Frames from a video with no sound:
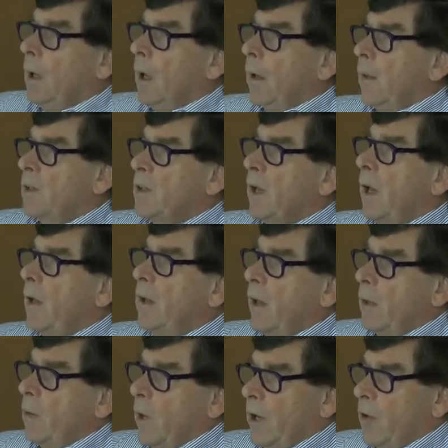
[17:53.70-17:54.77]
that's a,
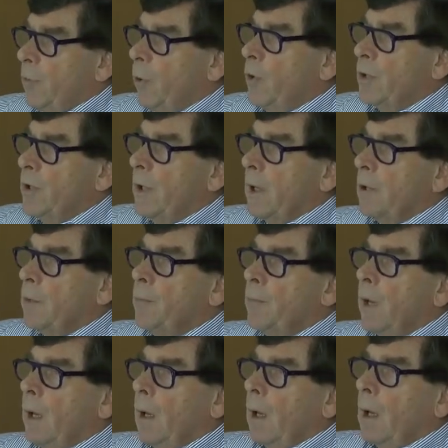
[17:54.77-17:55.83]
another way of putting it.
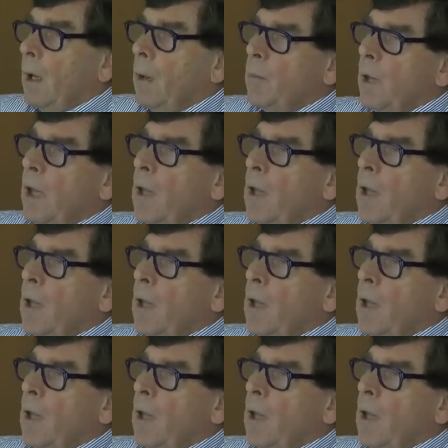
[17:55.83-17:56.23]
Um,